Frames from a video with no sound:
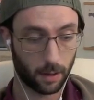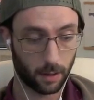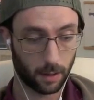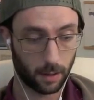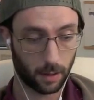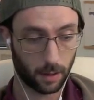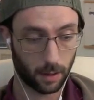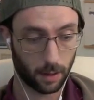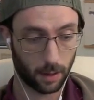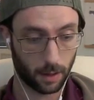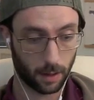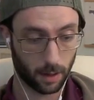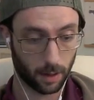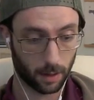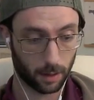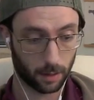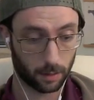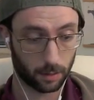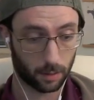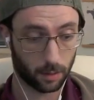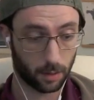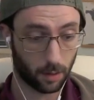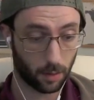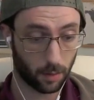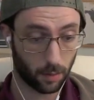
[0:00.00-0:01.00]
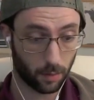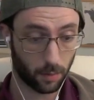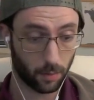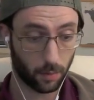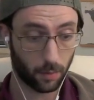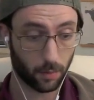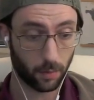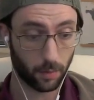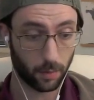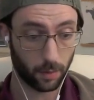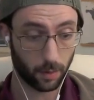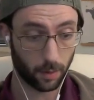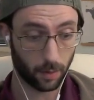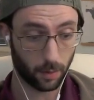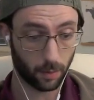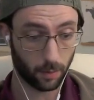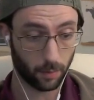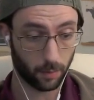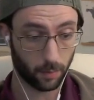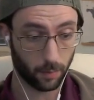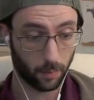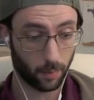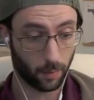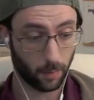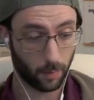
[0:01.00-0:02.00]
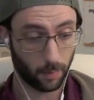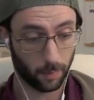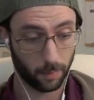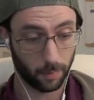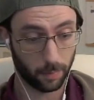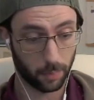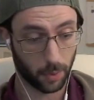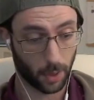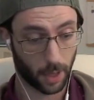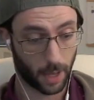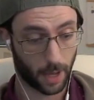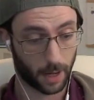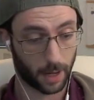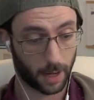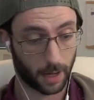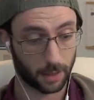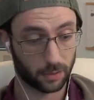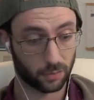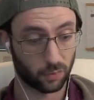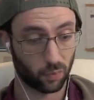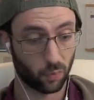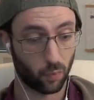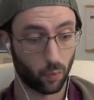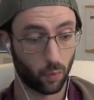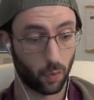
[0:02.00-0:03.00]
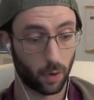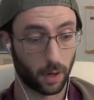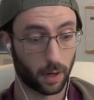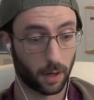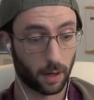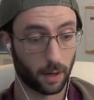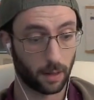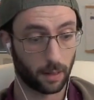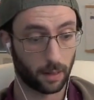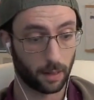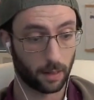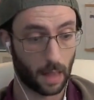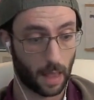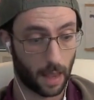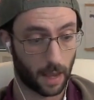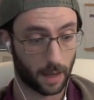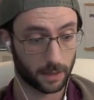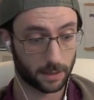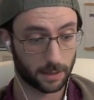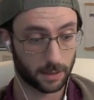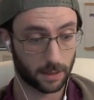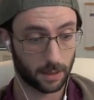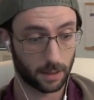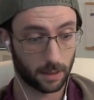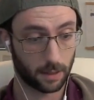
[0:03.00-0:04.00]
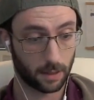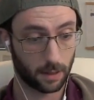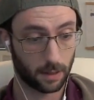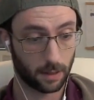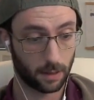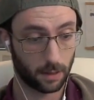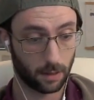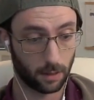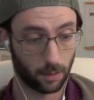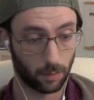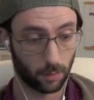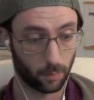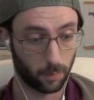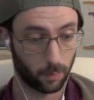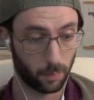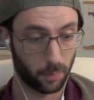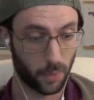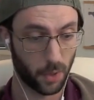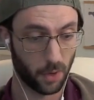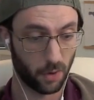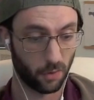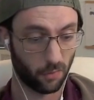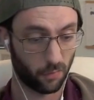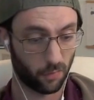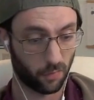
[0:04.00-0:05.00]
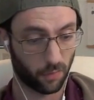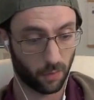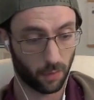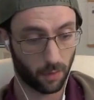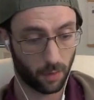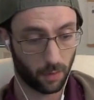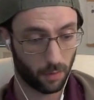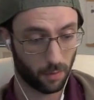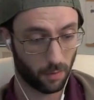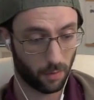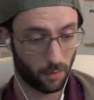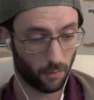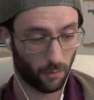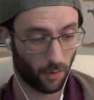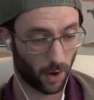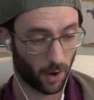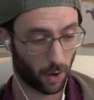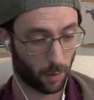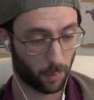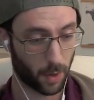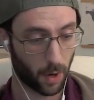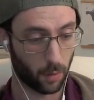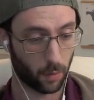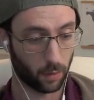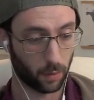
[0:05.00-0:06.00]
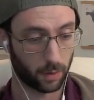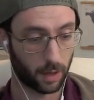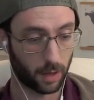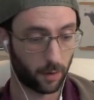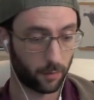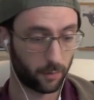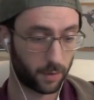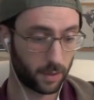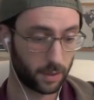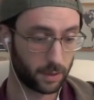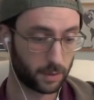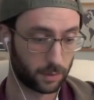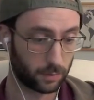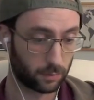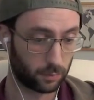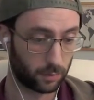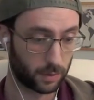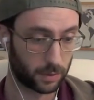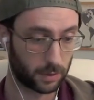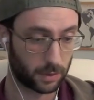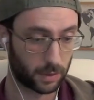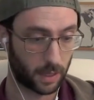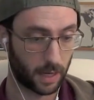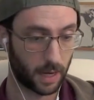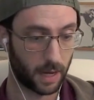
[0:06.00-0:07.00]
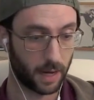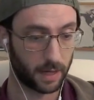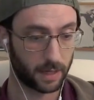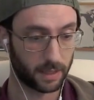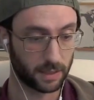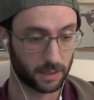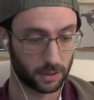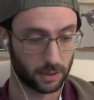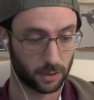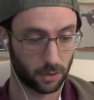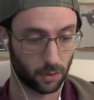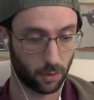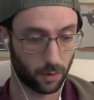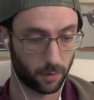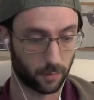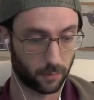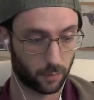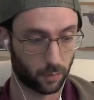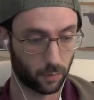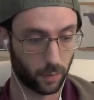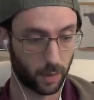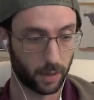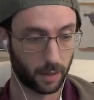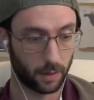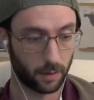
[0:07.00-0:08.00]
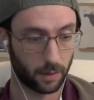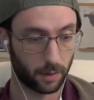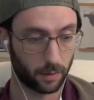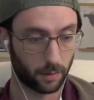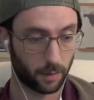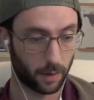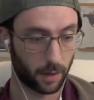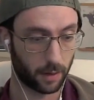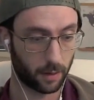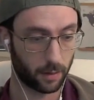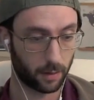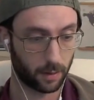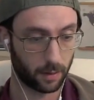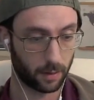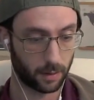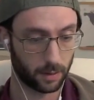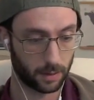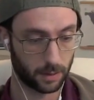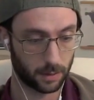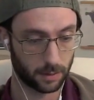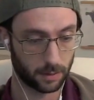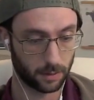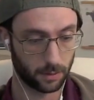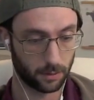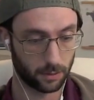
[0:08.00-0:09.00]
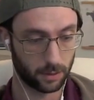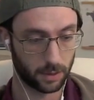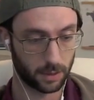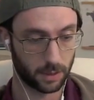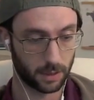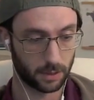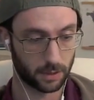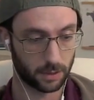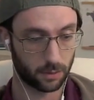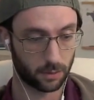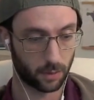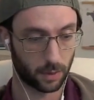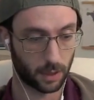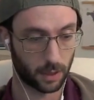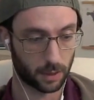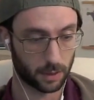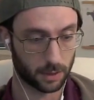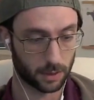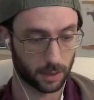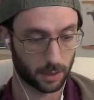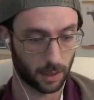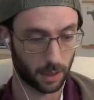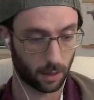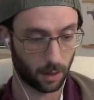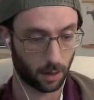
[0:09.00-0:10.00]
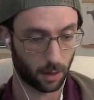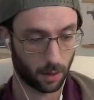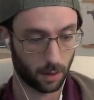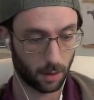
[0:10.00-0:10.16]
And black has one last little bit of firepower left. His king is sort of dwindling, right? He's losing his queen side.